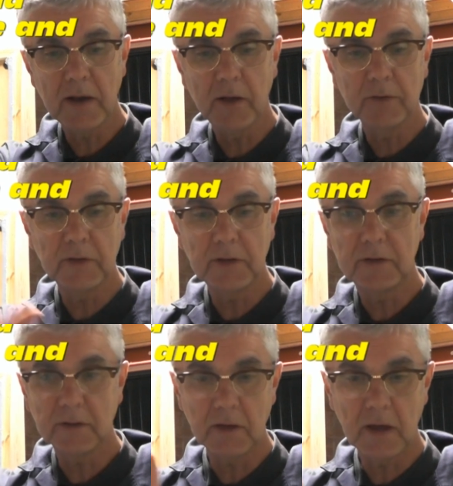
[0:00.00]

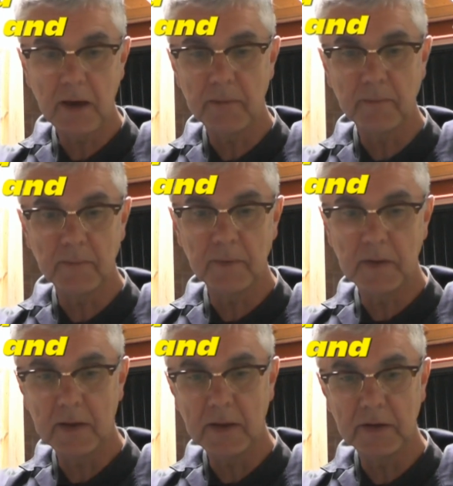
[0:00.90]
loaded in
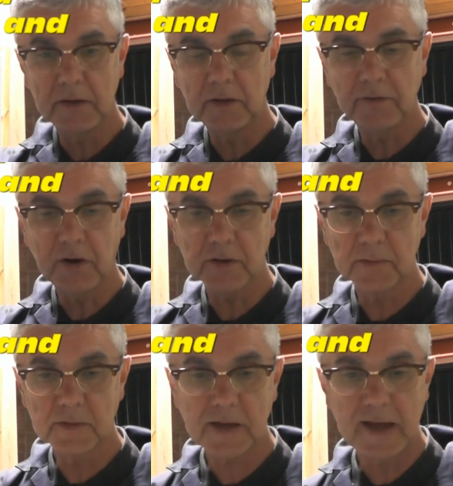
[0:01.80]
the device
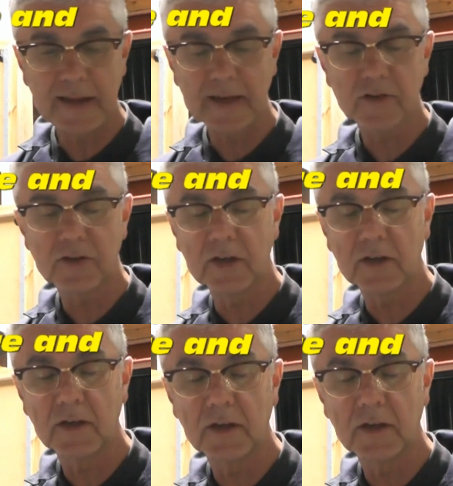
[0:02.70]
from Scalextric